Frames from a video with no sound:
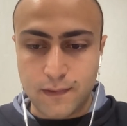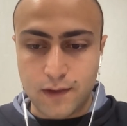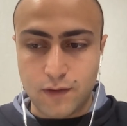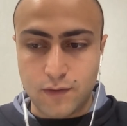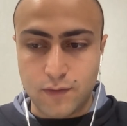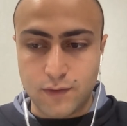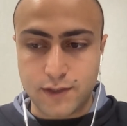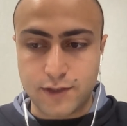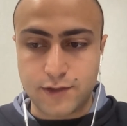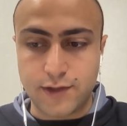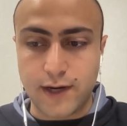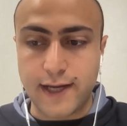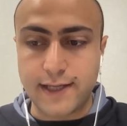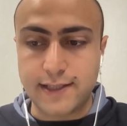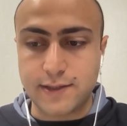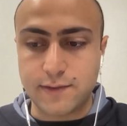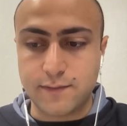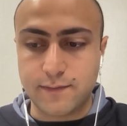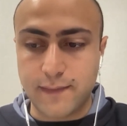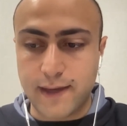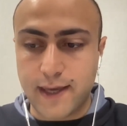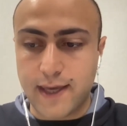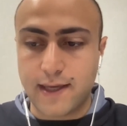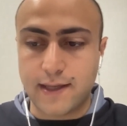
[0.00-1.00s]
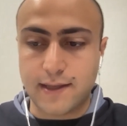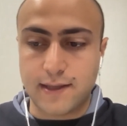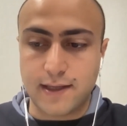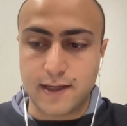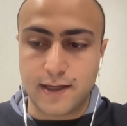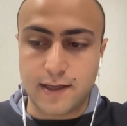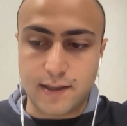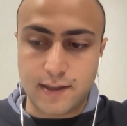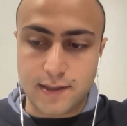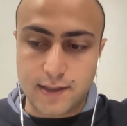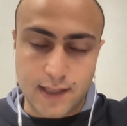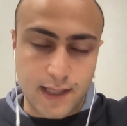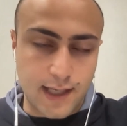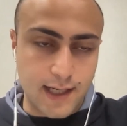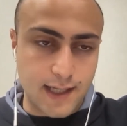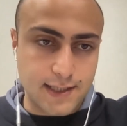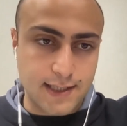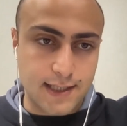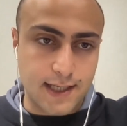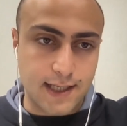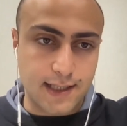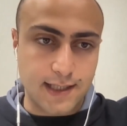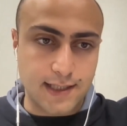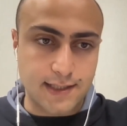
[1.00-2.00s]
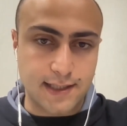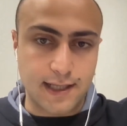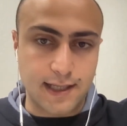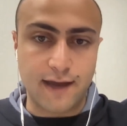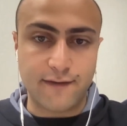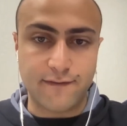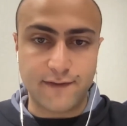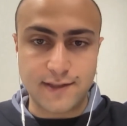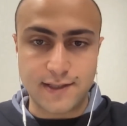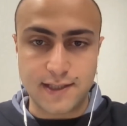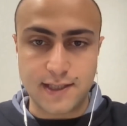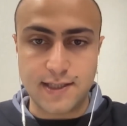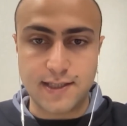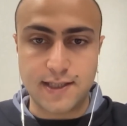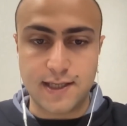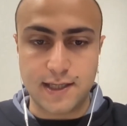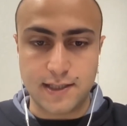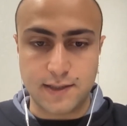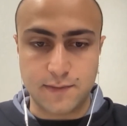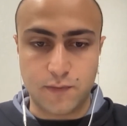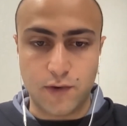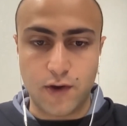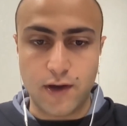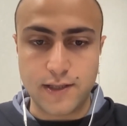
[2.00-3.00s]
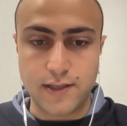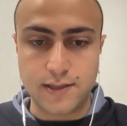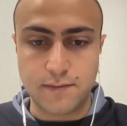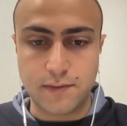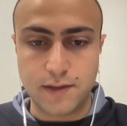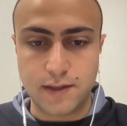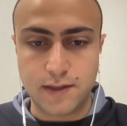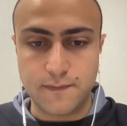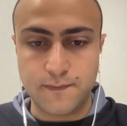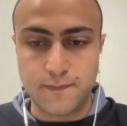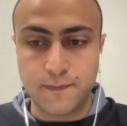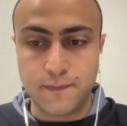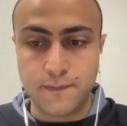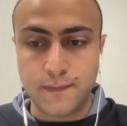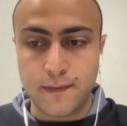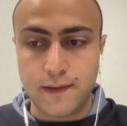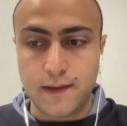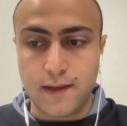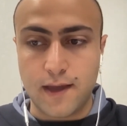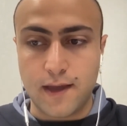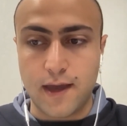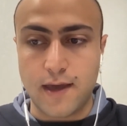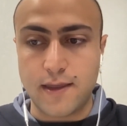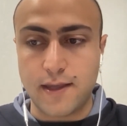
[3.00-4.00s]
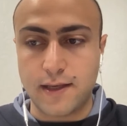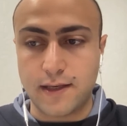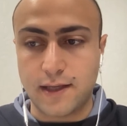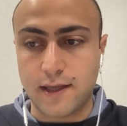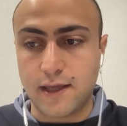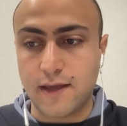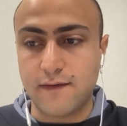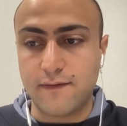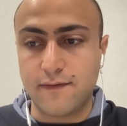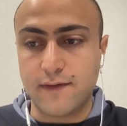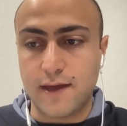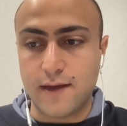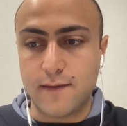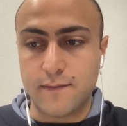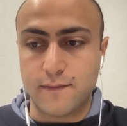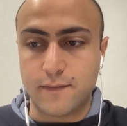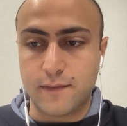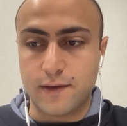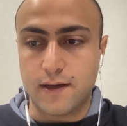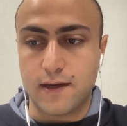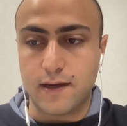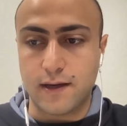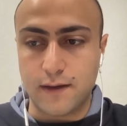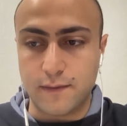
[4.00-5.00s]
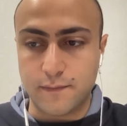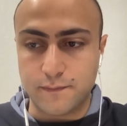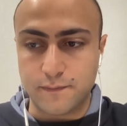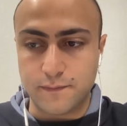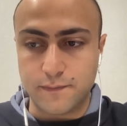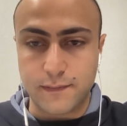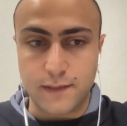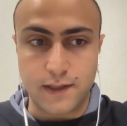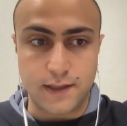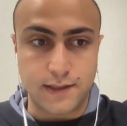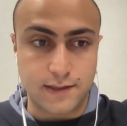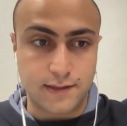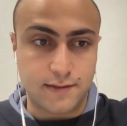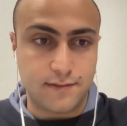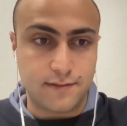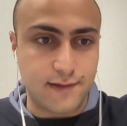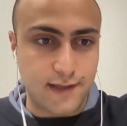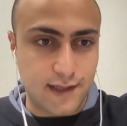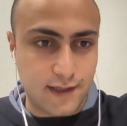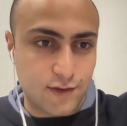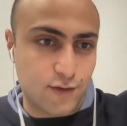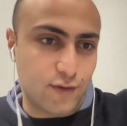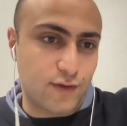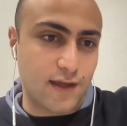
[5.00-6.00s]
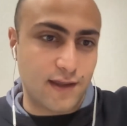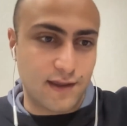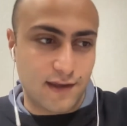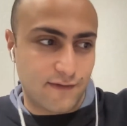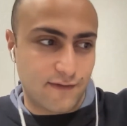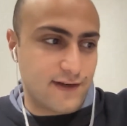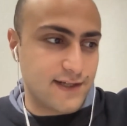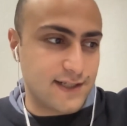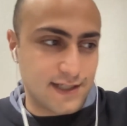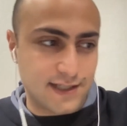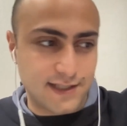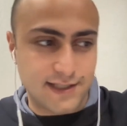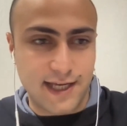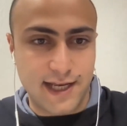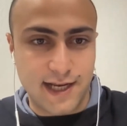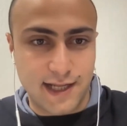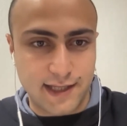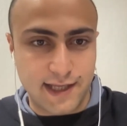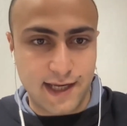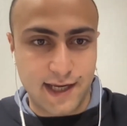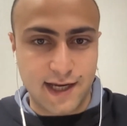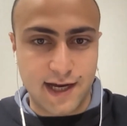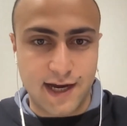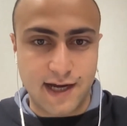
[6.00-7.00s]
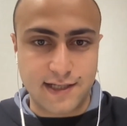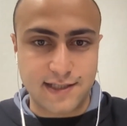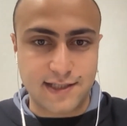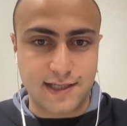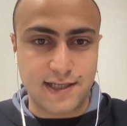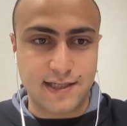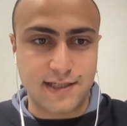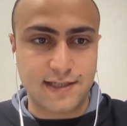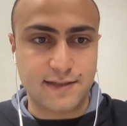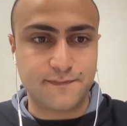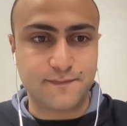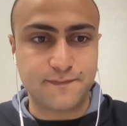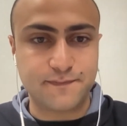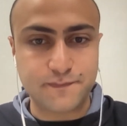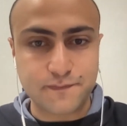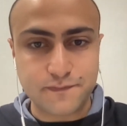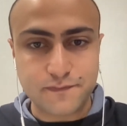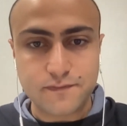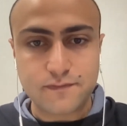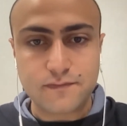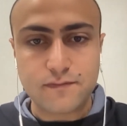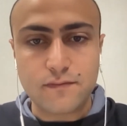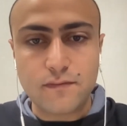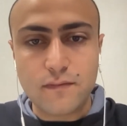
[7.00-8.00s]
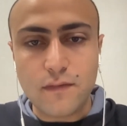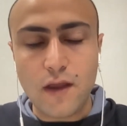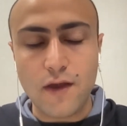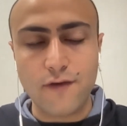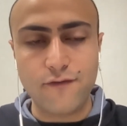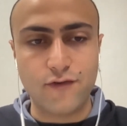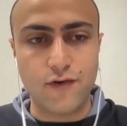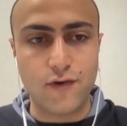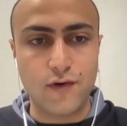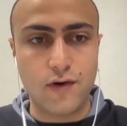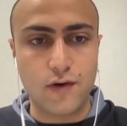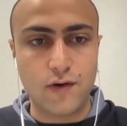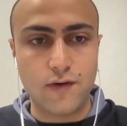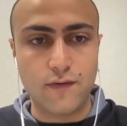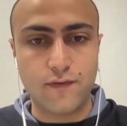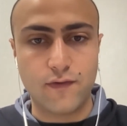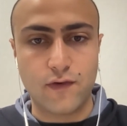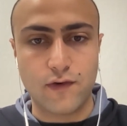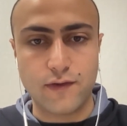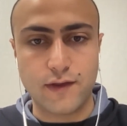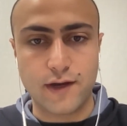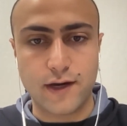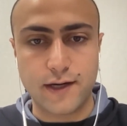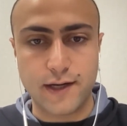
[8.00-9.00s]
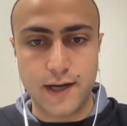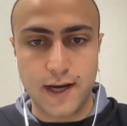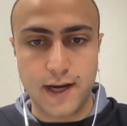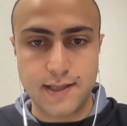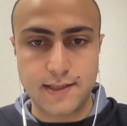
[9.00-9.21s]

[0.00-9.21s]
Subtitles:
we try to make the data scientist life as easy as possible, and then give them like you can think of it as a data lake access for their data